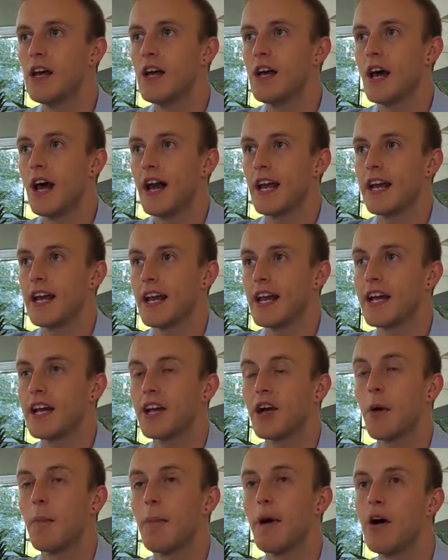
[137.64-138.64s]
and in
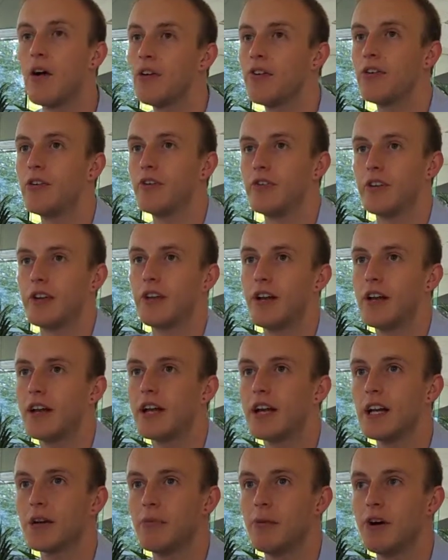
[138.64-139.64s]
command of it, and
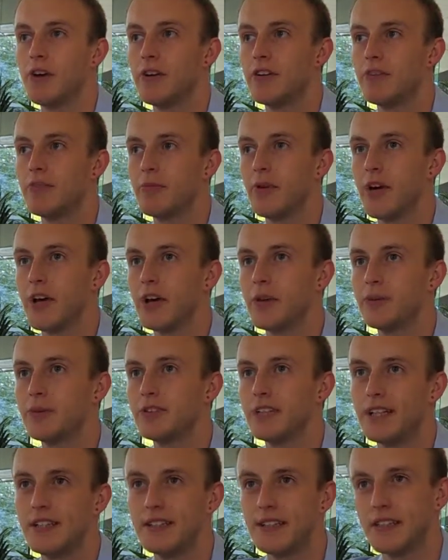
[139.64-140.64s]
in command of my own
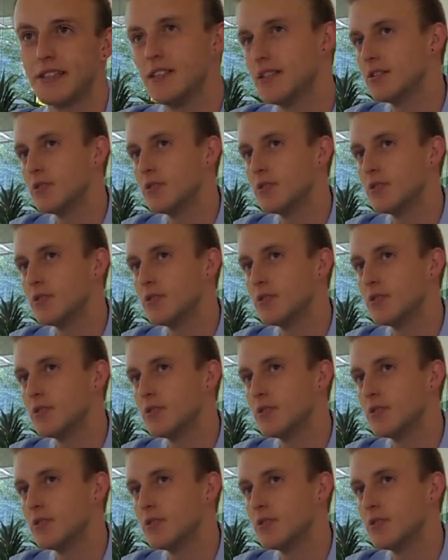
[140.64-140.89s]
senses